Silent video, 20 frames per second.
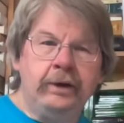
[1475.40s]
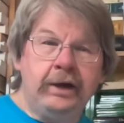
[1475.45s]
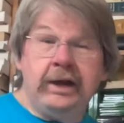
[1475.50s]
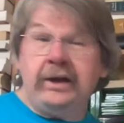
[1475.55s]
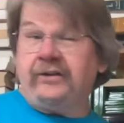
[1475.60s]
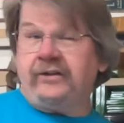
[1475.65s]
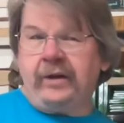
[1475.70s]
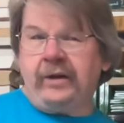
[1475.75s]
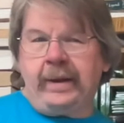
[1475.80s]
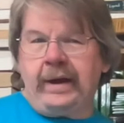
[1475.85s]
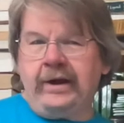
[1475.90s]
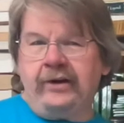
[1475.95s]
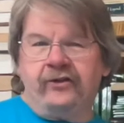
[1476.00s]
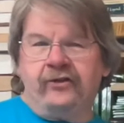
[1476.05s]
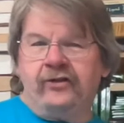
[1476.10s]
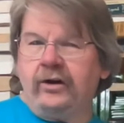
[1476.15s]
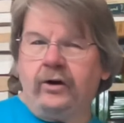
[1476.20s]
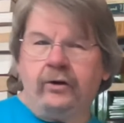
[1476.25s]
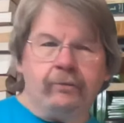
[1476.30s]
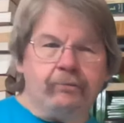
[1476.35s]
It's an
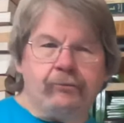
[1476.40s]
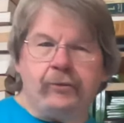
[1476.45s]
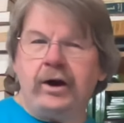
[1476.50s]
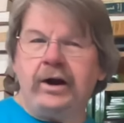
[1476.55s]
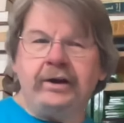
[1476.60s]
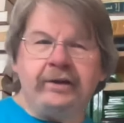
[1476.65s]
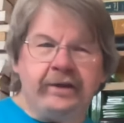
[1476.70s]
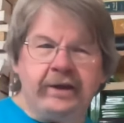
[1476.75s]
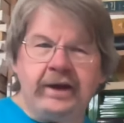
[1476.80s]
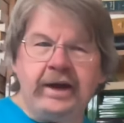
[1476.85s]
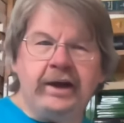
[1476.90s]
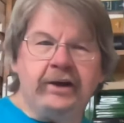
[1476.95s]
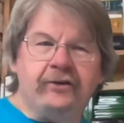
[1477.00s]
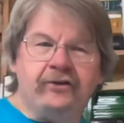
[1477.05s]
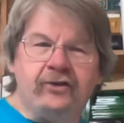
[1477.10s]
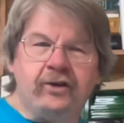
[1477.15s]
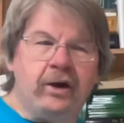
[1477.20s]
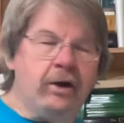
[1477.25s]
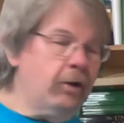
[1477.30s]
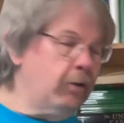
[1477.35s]
eggshell. Break the
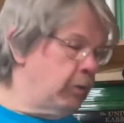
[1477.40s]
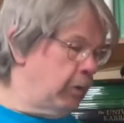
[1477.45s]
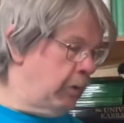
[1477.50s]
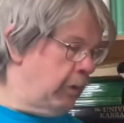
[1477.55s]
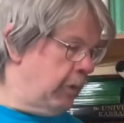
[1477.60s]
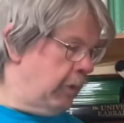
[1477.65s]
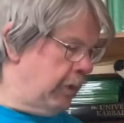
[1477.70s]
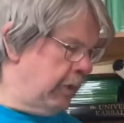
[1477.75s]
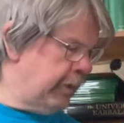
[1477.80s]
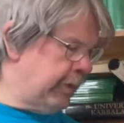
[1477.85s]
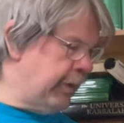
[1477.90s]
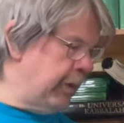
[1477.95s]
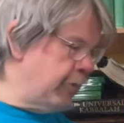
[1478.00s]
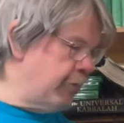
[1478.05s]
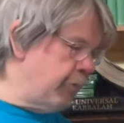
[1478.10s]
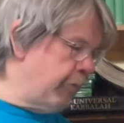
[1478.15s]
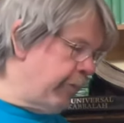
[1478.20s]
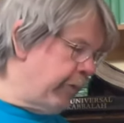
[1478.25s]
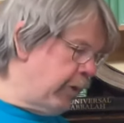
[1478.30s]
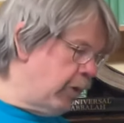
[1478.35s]
eggshell and get
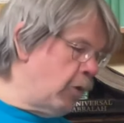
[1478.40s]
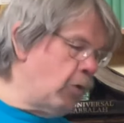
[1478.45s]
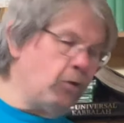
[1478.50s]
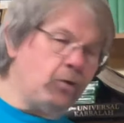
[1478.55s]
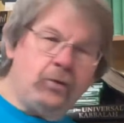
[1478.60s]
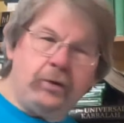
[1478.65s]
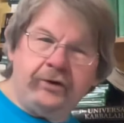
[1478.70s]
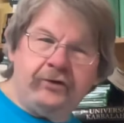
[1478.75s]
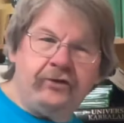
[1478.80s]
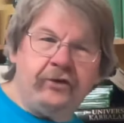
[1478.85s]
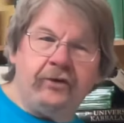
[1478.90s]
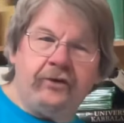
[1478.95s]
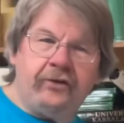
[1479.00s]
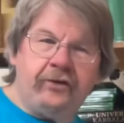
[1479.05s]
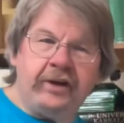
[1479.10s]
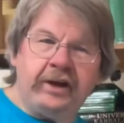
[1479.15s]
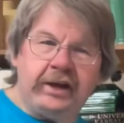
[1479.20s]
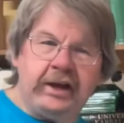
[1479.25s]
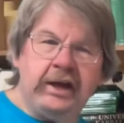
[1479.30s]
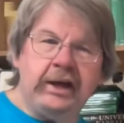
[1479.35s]
to the yolk, which is
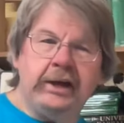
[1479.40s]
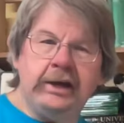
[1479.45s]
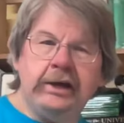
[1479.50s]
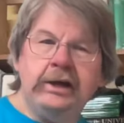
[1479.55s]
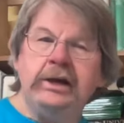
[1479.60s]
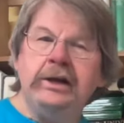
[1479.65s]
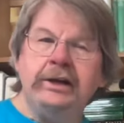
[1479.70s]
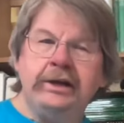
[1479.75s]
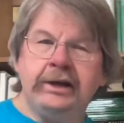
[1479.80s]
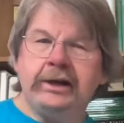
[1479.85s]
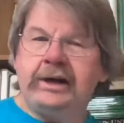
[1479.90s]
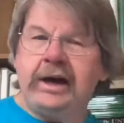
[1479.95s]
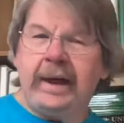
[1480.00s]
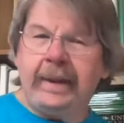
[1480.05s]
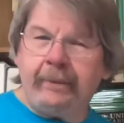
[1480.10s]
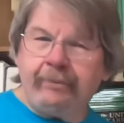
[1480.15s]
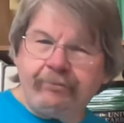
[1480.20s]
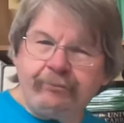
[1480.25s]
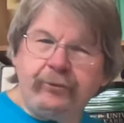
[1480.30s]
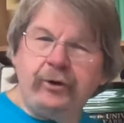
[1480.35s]
the king. You got to
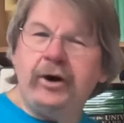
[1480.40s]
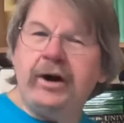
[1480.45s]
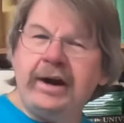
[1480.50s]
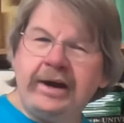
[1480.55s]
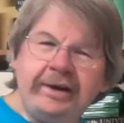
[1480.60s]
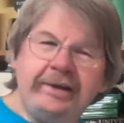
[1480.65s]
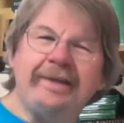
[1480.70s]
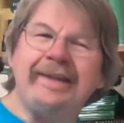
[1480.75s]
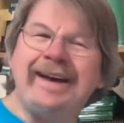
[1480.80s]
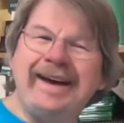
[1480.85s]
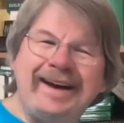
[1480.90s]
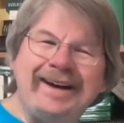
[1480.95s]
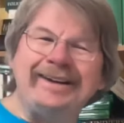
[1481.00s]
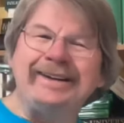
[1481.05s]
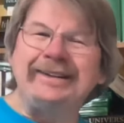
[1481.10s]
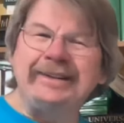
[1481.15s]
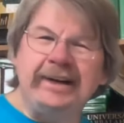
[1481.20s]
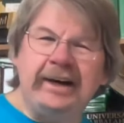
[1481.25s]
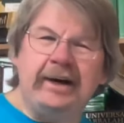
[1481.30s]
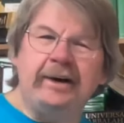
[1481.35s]
break that
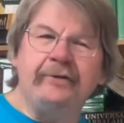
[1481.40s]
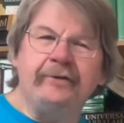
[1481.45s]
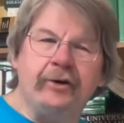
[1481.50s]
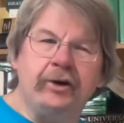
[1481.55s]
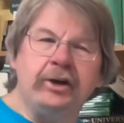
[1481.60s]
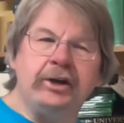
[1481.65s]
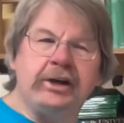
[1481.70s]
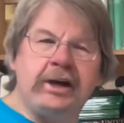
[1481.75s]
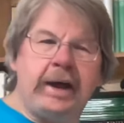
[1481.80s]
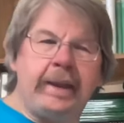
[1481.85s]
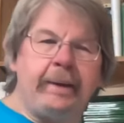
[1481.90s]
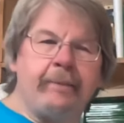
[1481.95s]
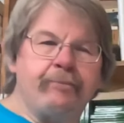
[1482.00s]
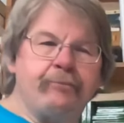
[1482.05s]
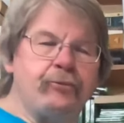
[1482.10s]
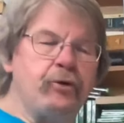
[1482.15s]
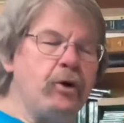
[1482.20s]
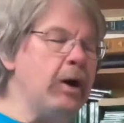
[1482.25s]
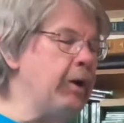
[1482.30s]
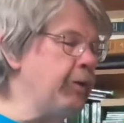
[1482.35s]
cover. You got to
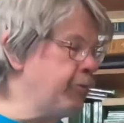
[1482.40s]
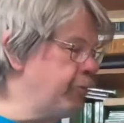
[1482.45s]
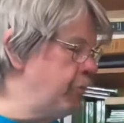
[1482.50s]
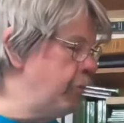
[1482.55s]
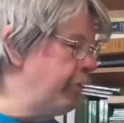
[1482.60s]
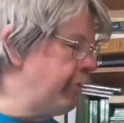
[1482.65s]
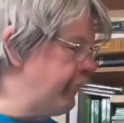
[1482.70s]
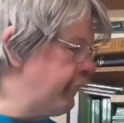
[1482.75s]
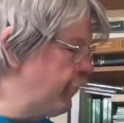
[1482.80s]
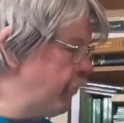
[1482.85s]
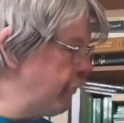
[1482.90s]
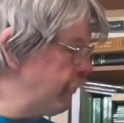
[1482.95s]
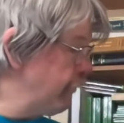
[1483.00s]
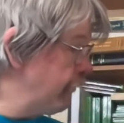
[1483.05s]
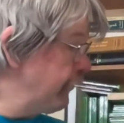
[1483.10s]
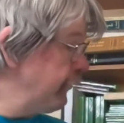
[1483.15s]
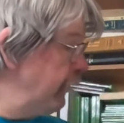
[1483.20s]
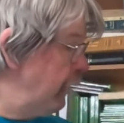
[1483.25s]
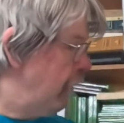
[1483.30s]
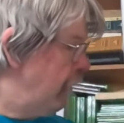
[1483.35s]
break through the fortress.